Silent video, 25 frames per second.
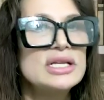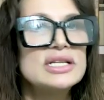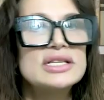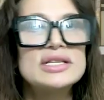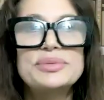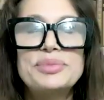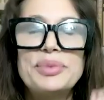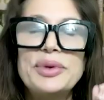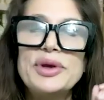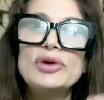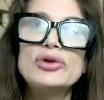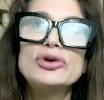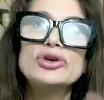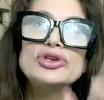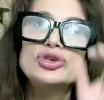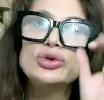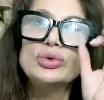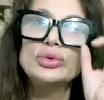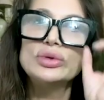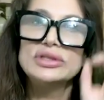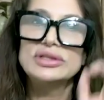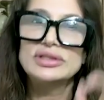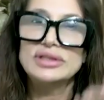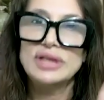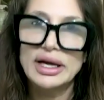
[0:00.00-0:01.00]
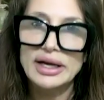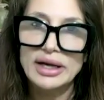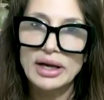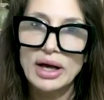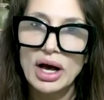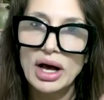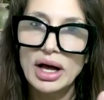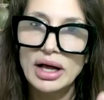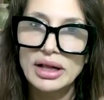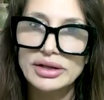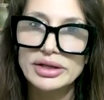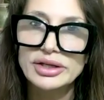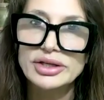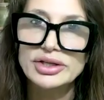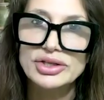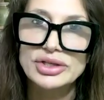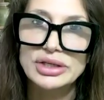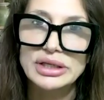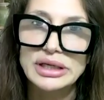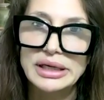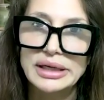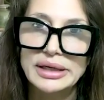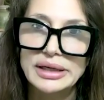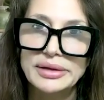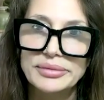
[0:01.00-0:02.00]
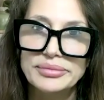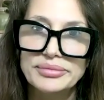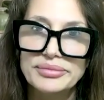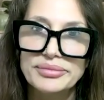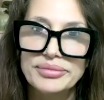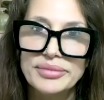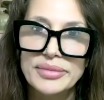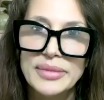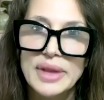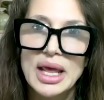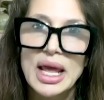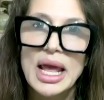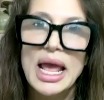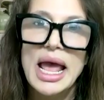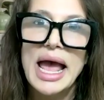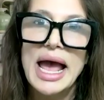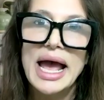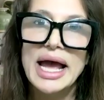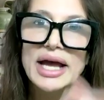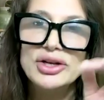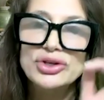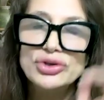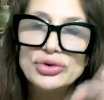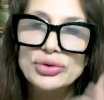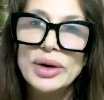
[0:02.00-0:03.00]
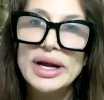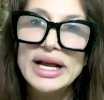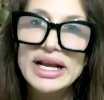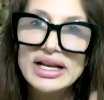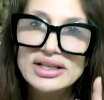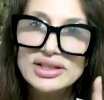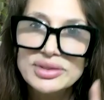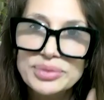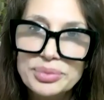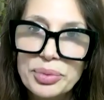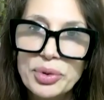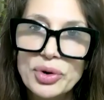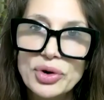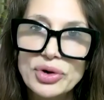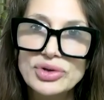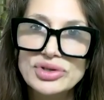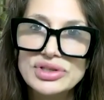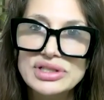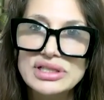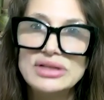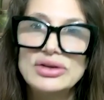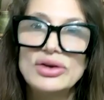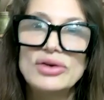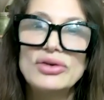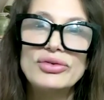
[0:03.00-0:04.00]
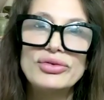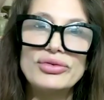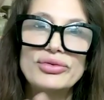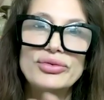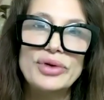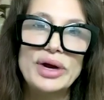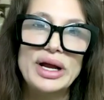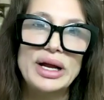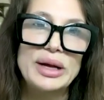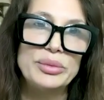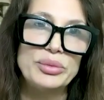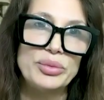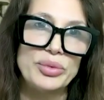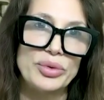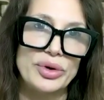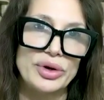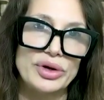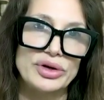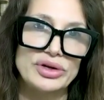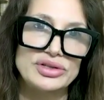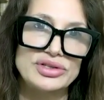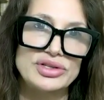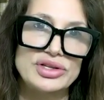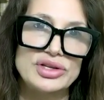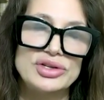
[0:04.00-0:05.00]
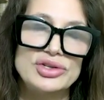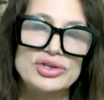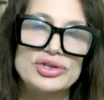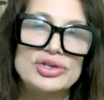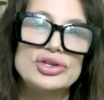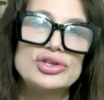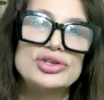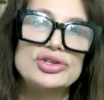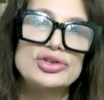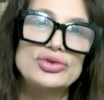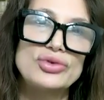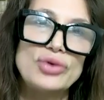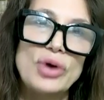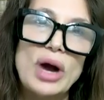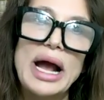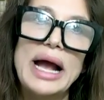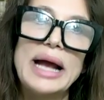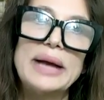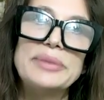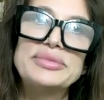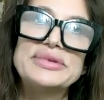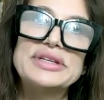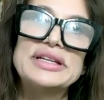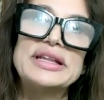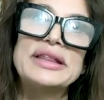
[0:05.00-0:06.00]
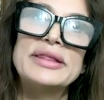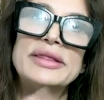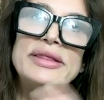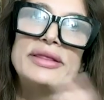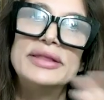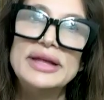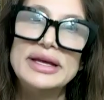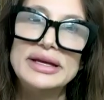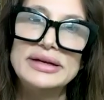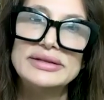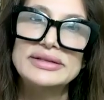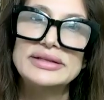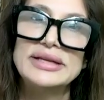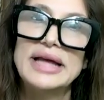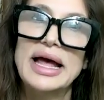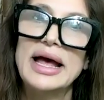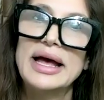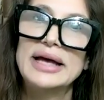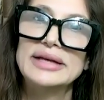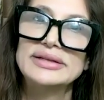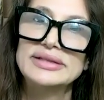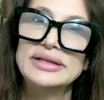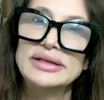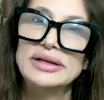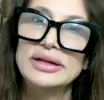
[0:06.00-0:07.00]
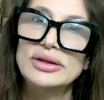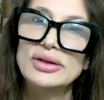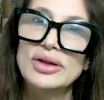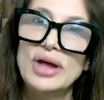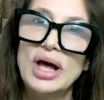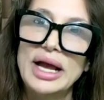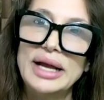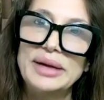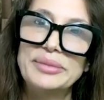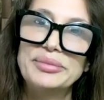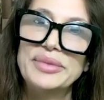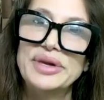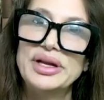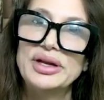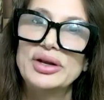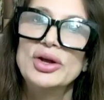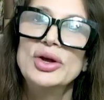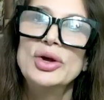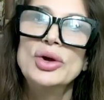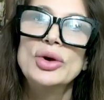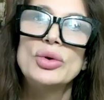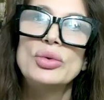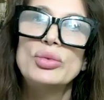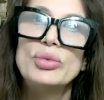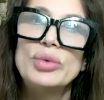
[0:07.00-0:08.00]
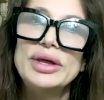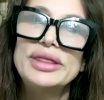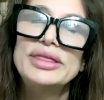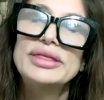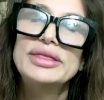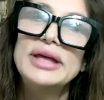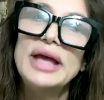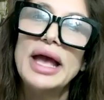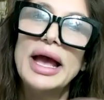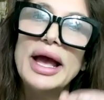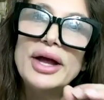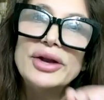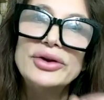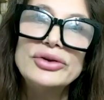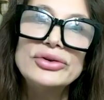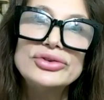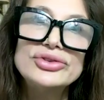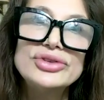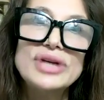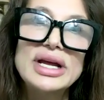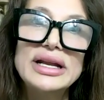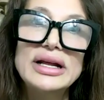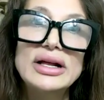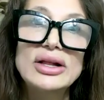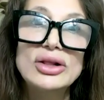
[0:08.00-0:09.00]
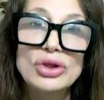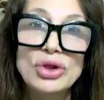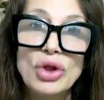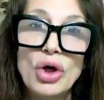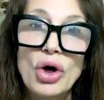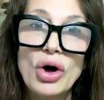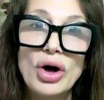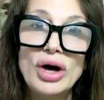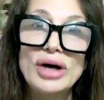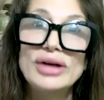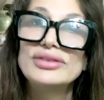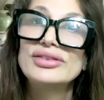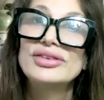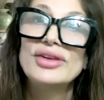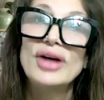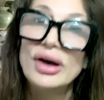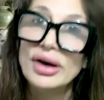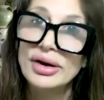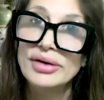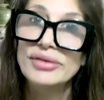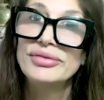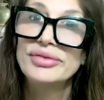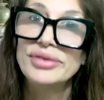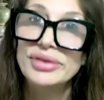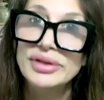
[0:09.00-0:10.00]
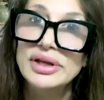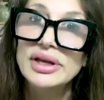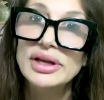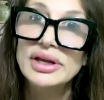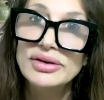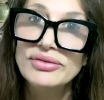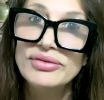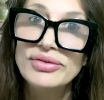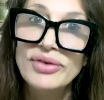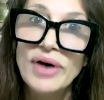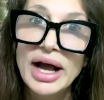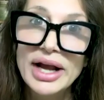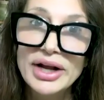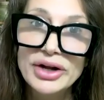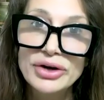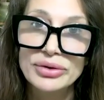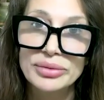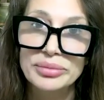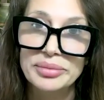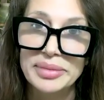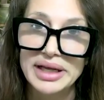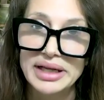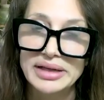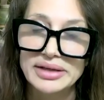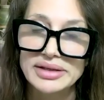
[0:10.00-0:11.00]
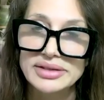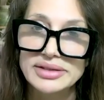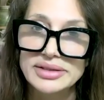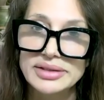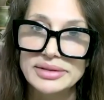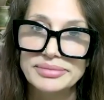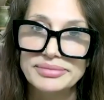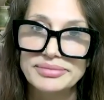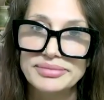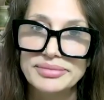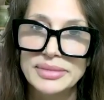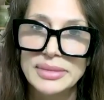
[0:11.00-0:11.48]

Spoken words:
Spiritual psychology and transpersonal frameworks describes this as an alignment with the energetic laws of the environment.